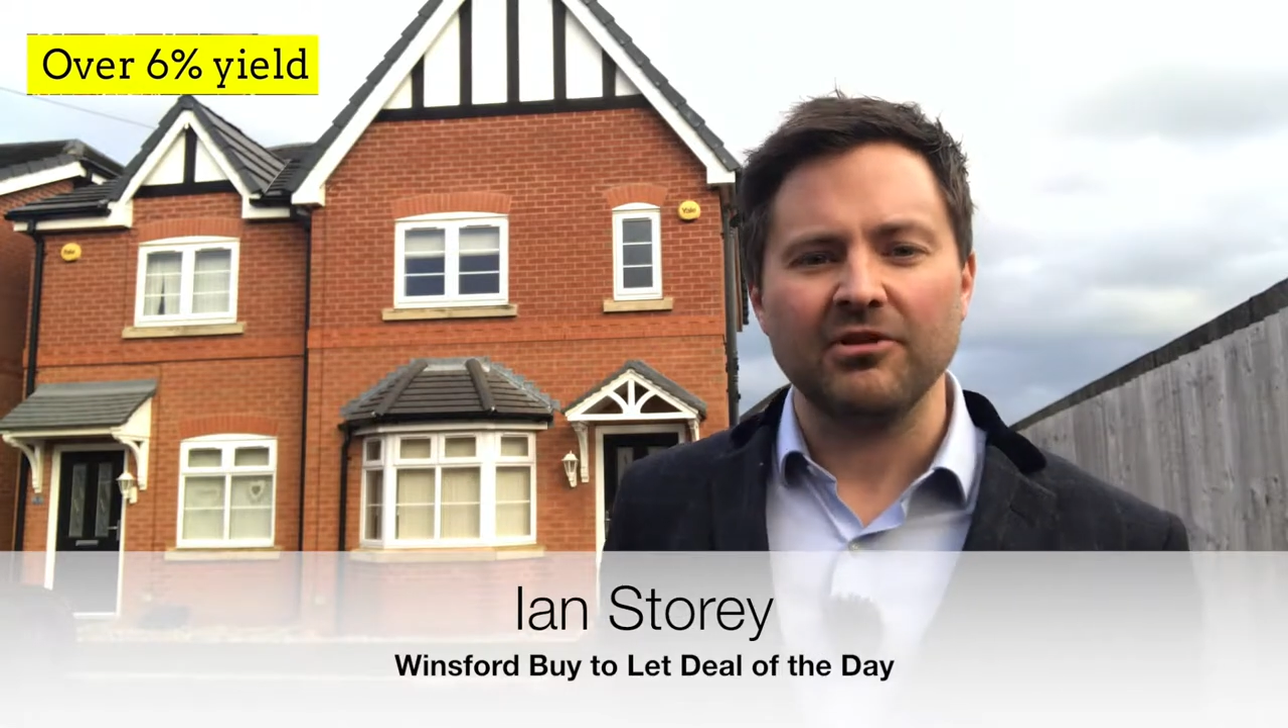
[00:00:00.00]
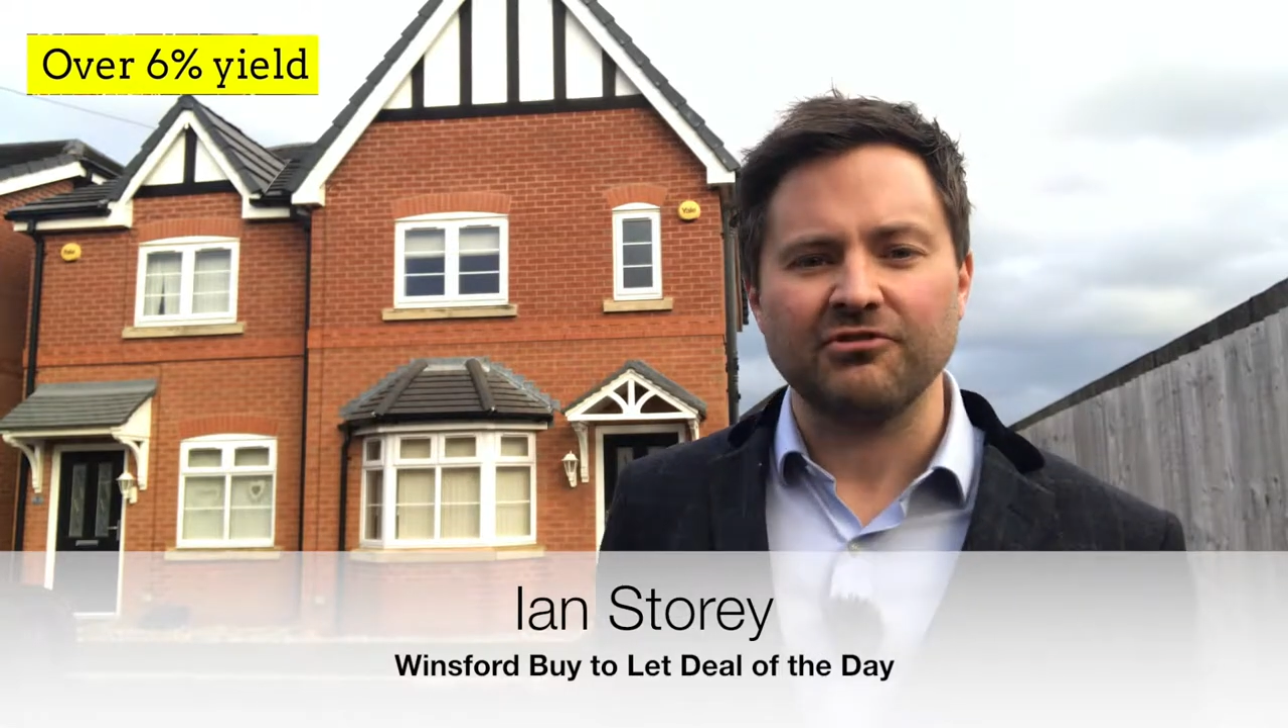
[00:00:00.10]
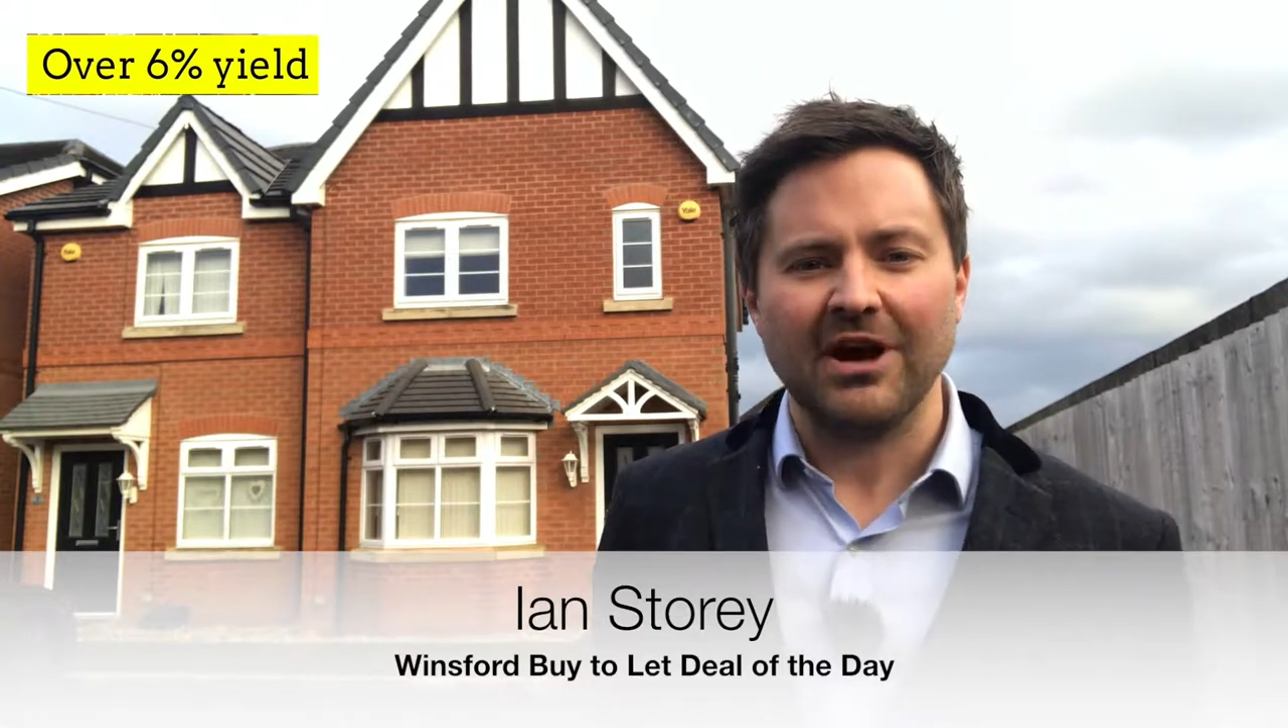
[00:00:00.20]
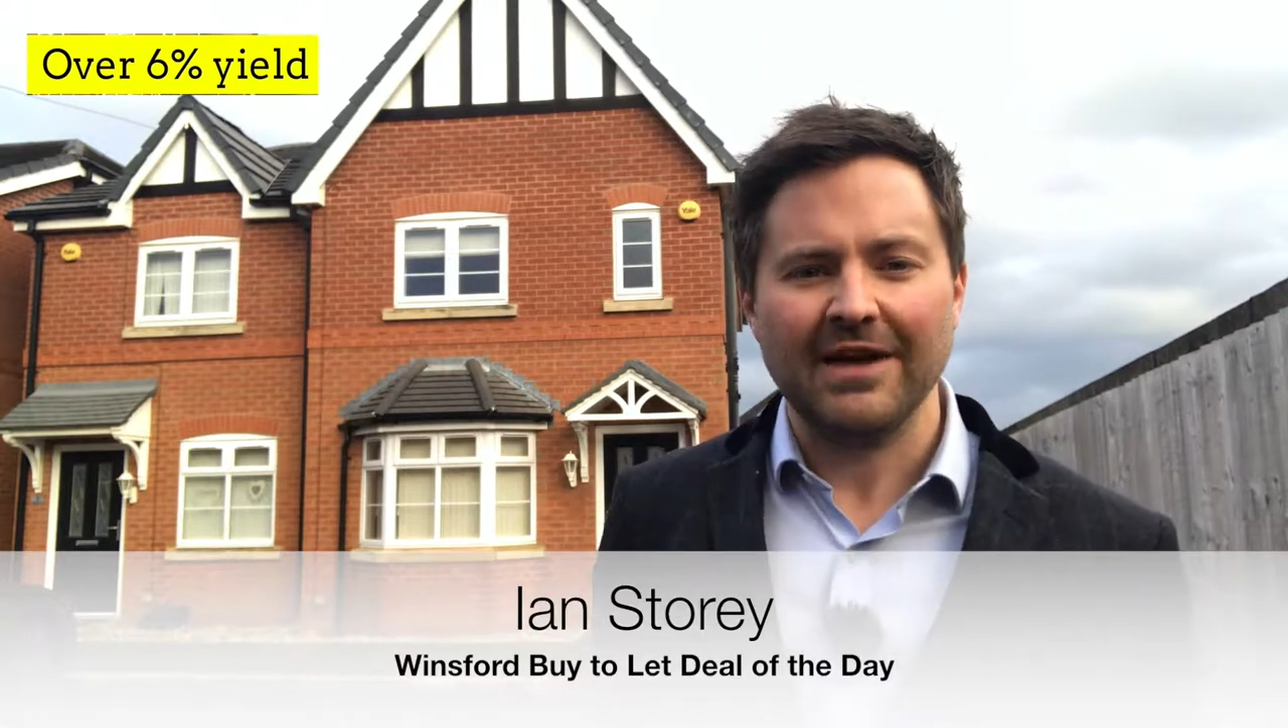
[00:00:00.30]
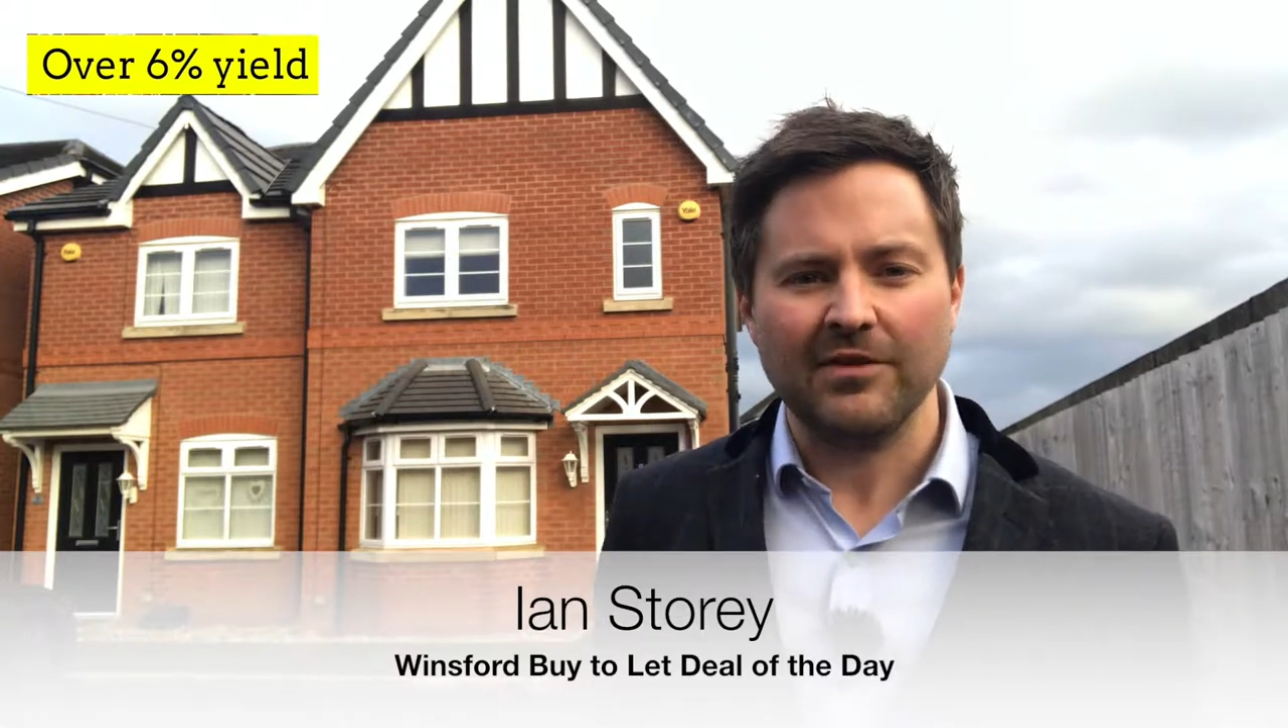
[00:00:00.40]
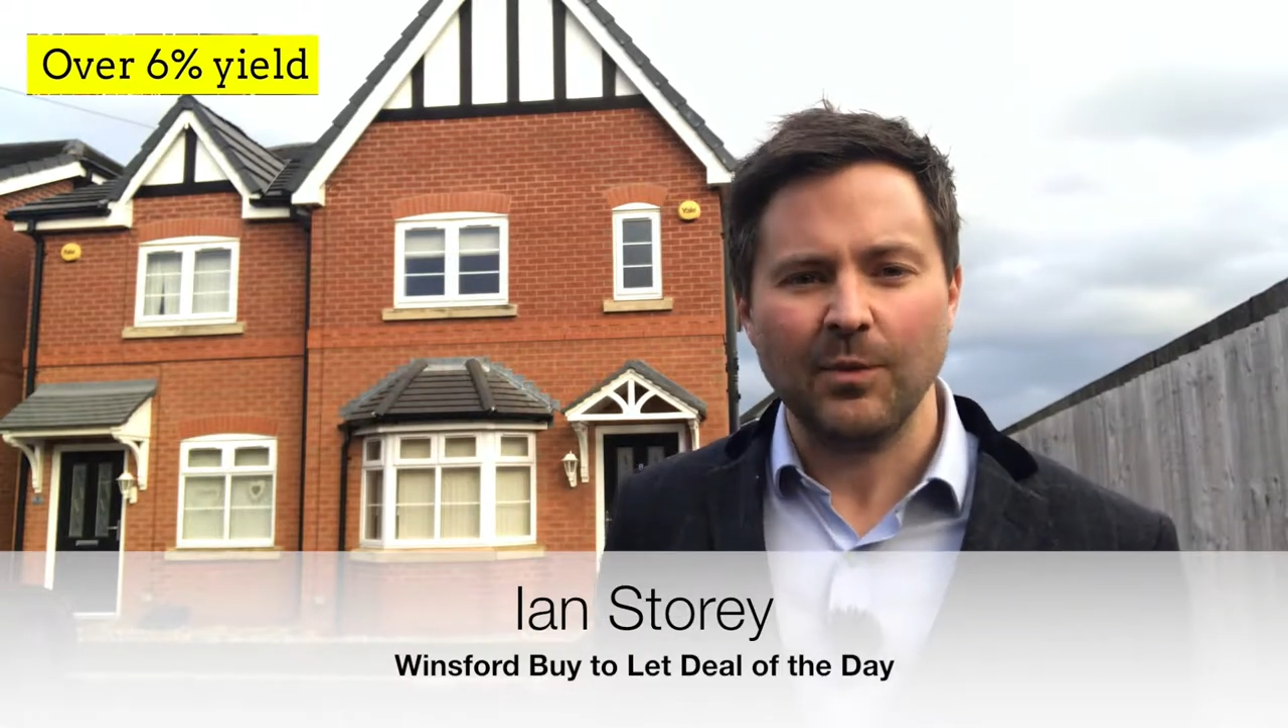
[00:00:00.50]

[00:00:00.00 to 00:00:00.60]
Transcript: Drive in